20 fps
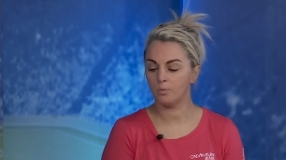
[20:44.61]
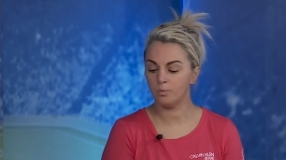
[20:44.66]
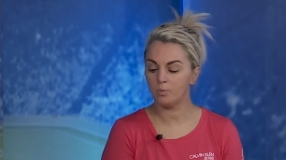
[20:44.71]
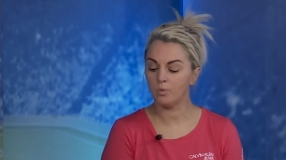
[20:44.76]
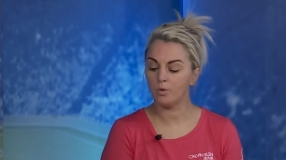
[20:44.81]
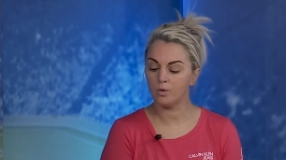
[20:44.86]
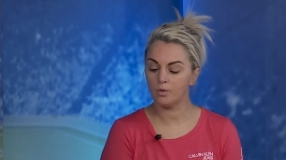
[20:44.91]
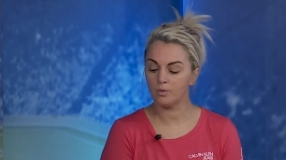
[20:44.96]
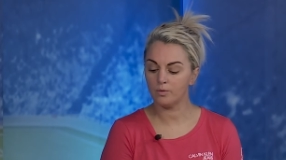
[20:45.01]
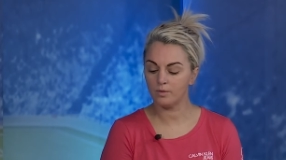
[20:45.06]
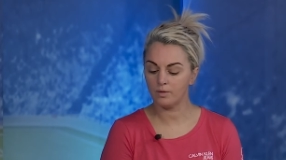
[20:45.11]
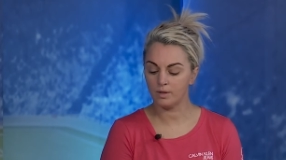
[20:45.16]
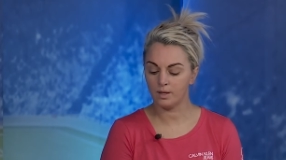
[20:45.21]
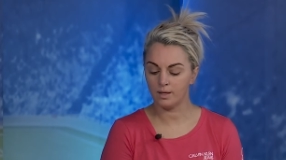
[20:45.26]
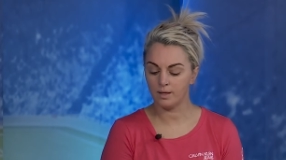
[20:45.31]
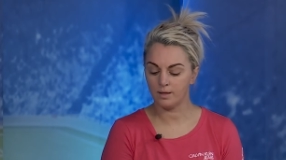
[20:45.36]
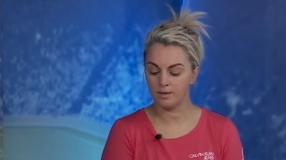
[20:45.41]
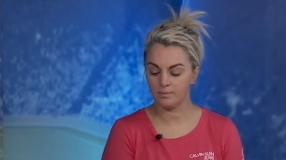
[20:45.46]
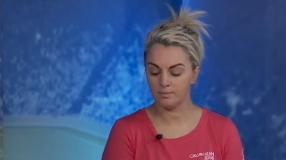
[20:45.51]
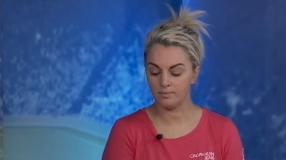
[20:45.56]
what
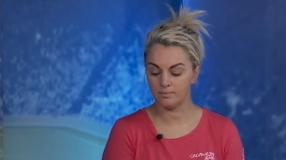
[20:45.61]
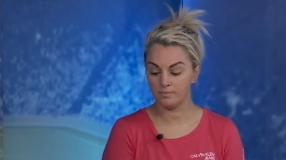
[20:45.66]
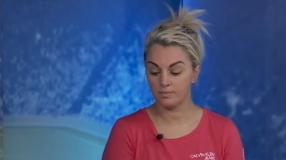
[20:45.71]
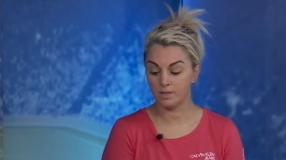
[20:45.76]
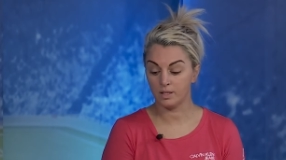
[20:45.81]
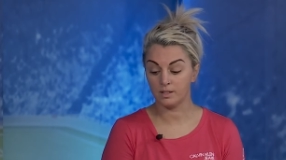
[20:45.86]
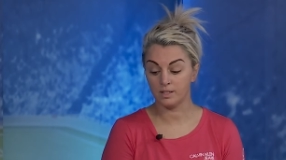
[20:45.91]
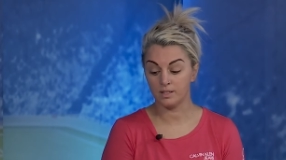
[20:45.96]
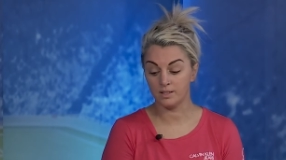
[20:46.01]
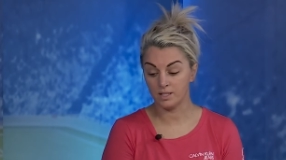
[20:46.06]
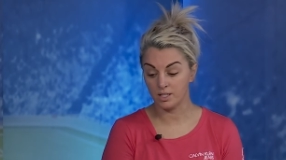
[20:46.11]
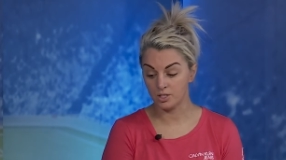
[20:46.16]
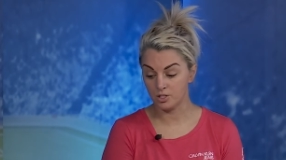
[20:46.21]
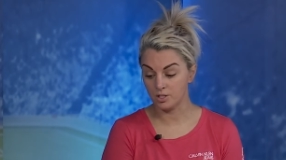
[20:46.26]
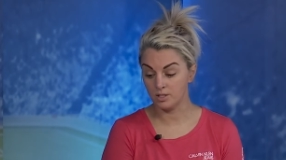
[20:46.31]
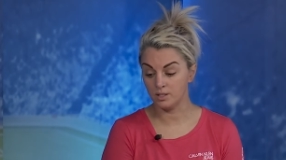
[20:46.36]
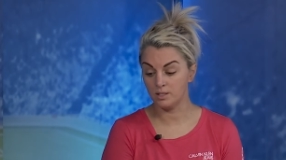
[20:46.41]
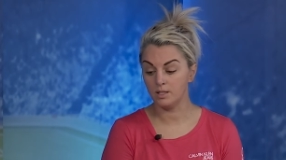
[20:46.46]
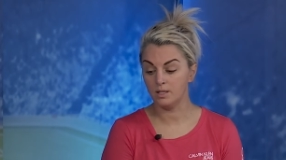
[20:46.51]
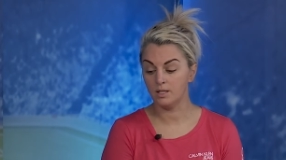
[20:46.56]
our
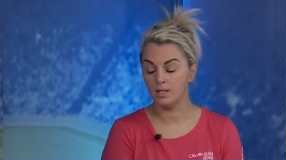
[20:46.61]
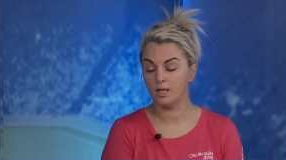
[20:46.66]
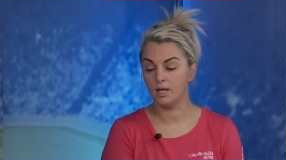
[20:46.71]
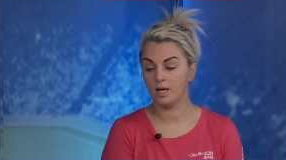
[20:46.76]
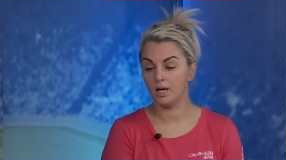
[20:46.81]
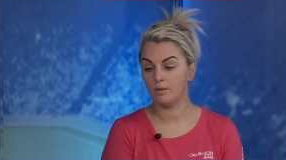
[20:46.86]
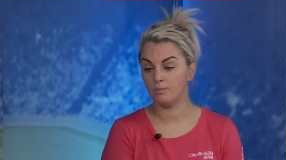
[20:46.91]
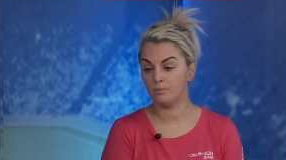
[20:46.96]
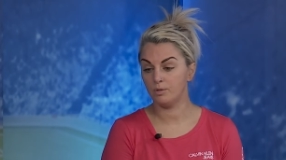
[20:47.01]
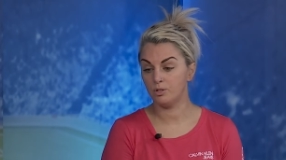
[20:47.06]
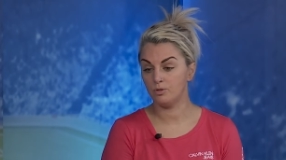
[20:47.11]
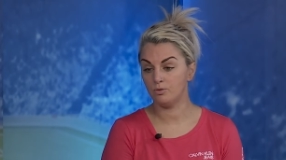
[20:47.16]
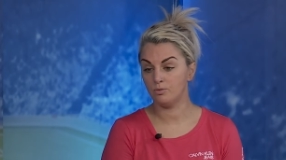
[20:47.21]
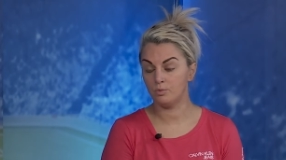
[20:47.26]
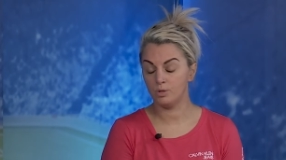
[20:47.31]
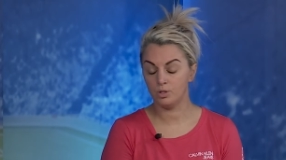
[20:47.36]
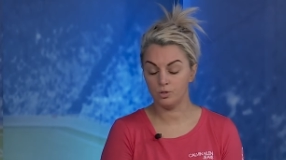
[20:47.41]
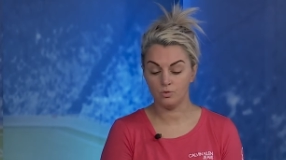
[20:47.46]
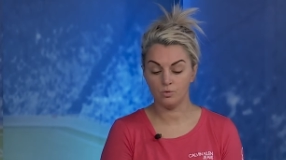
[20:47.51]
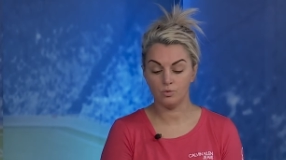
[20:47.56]
condition, and
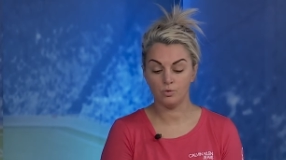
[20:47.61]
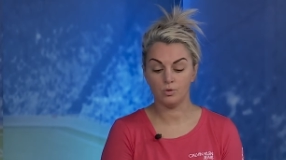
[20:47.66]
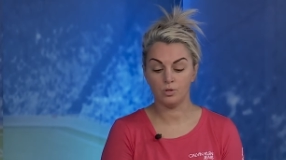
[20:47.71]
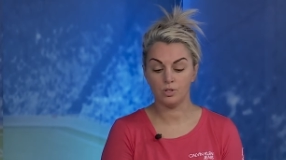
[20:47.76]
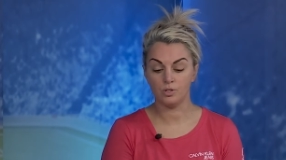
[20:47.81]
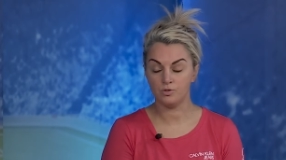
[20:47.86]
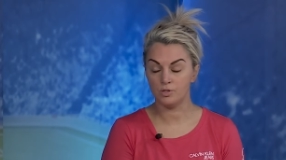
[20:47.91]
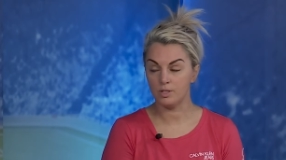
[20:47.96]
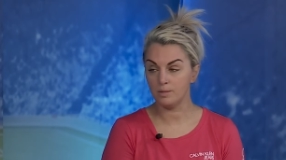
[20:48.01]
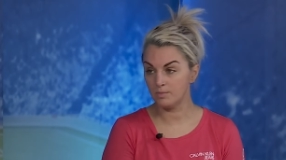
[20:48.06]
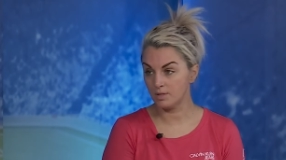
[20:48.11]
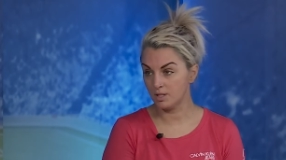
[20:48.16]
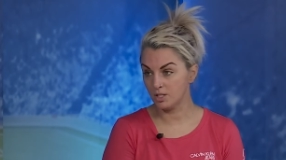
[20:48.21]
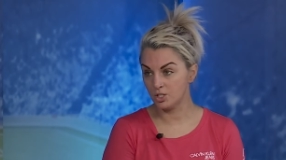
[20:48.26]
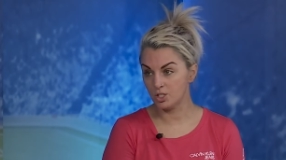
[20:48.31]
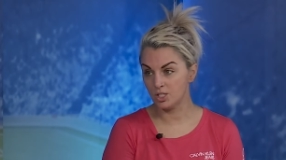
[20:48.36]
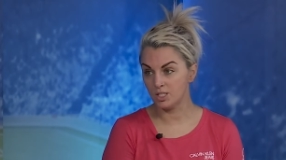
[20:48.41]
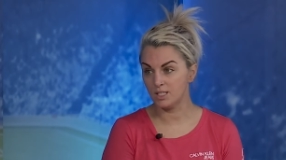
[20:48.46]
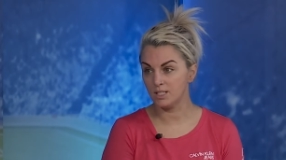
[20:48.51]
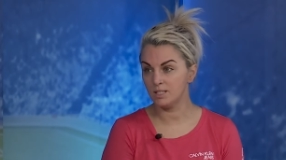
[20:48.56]
we knew the treatment
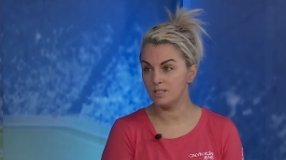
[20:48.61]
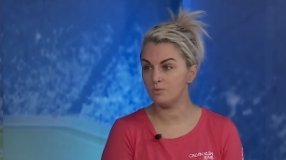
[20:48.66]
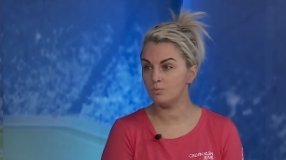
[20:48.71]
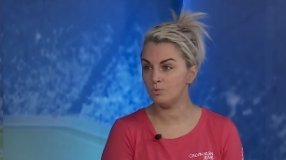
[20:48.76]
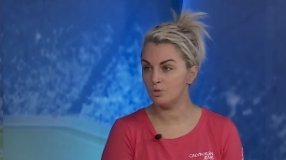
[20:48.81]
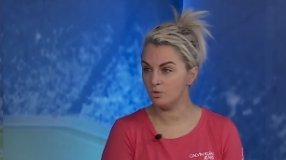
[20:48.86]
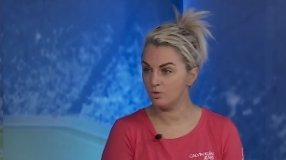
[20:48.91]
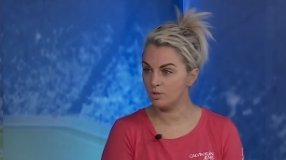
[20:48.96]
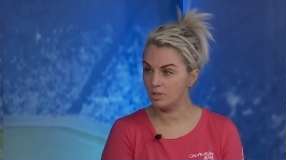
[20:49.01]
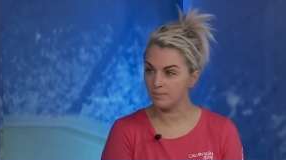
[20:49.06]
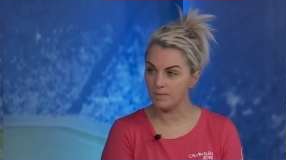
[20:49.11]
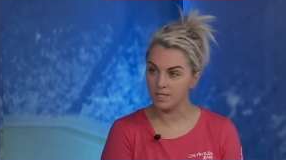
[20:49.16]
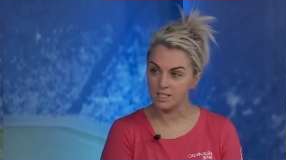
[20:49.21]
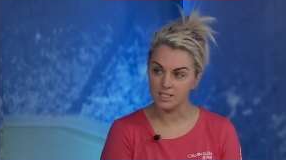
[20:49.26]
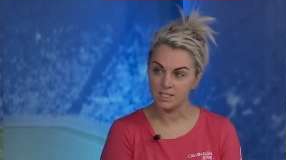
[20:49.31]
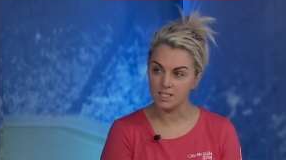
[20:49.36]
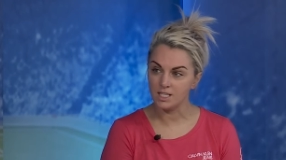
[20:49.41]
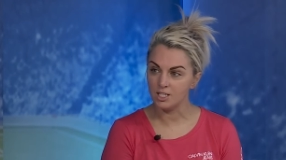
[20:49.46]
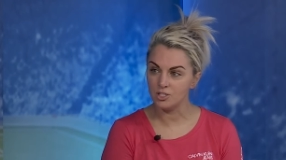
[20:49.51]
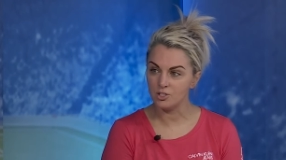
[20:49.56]
that she needed, we knew the
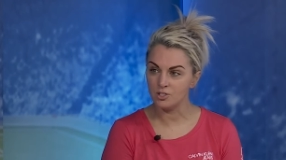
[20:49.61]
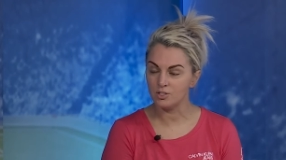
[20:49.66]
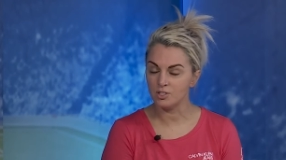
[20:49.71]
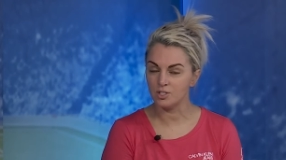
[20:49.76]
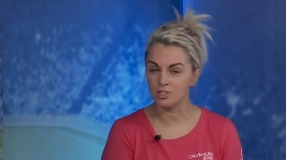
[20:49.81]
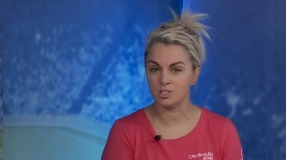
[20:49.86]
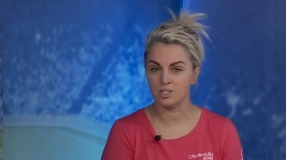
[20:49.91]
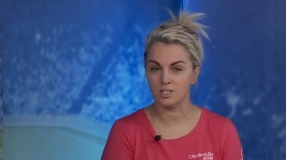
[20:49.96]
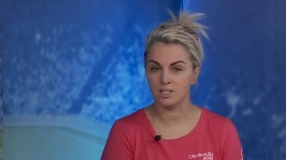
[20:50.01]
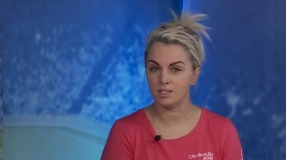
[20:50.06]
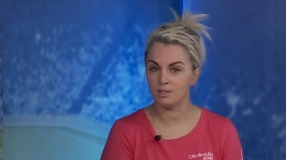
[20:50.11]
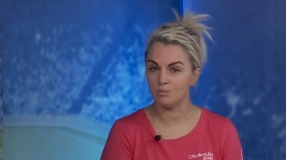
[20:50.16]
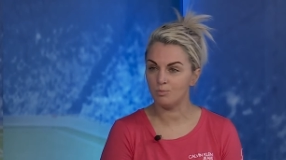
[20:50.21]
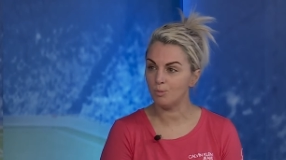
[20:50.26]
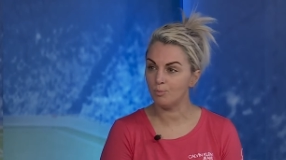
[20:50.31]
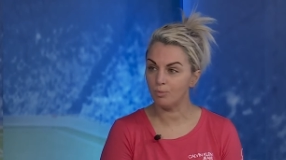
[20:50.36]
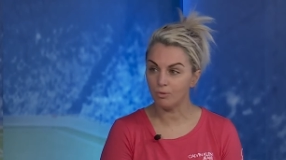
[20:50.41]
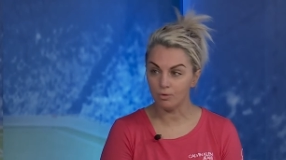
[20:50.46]
medication that she needed, I